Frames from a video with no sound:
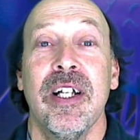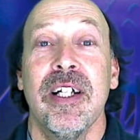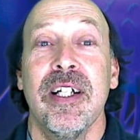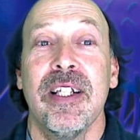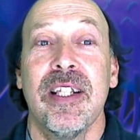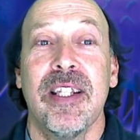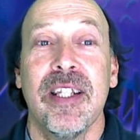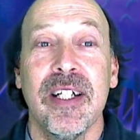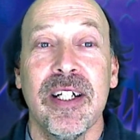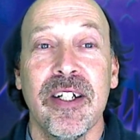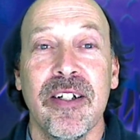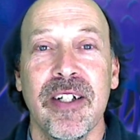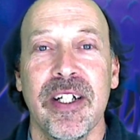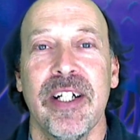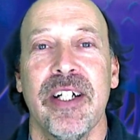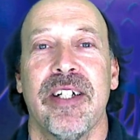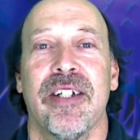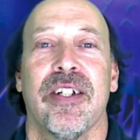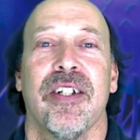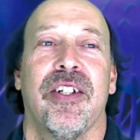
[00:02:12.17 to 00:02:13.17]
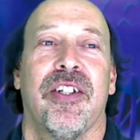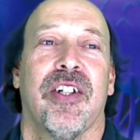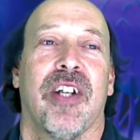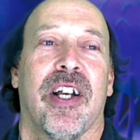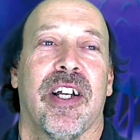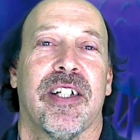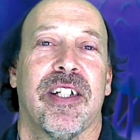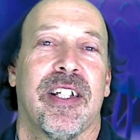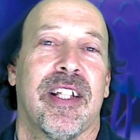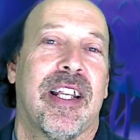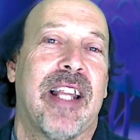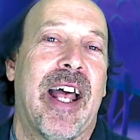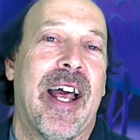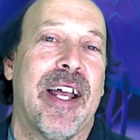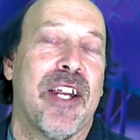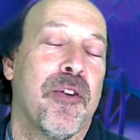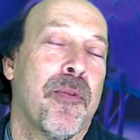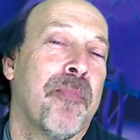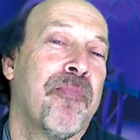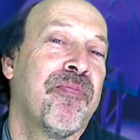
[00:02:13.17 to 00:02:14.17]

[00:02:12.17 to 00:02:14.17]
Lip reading: theory, suggests that